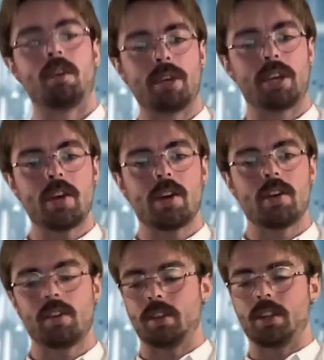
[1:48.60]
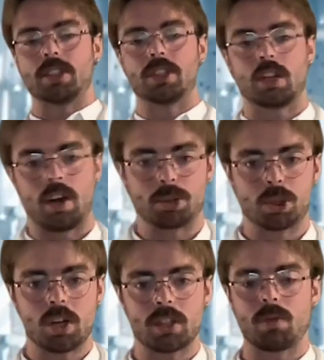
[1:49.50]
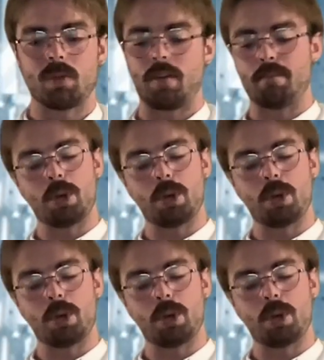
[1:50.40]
from here, this is an obstructed one,